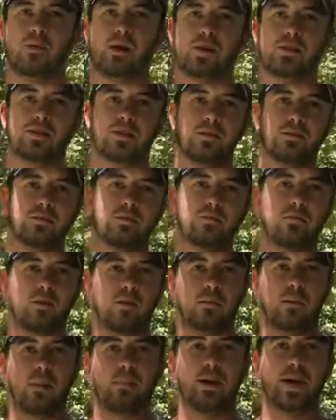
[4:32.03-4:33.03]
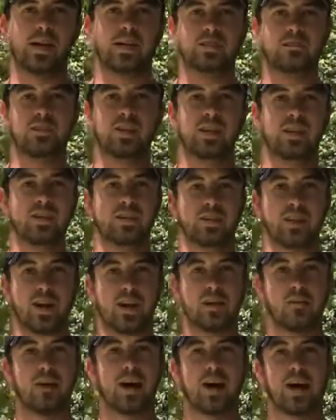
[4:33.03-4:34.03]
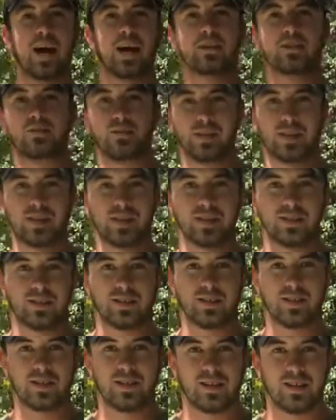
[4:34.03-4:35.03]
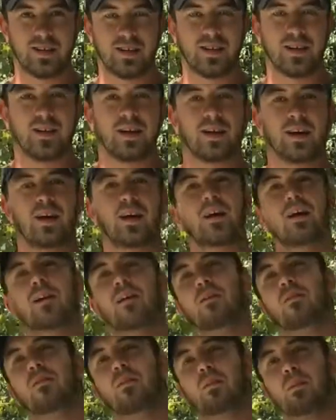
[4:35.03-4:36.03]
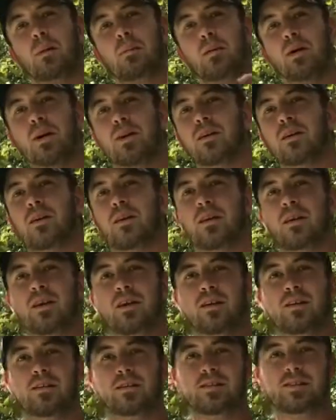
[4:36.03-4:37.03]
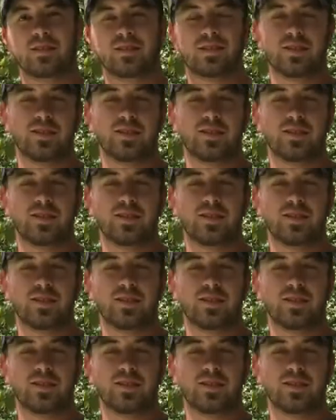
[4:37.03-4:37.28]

watching one of my past videos, y'all know I got twins. Well, my brother-in-law and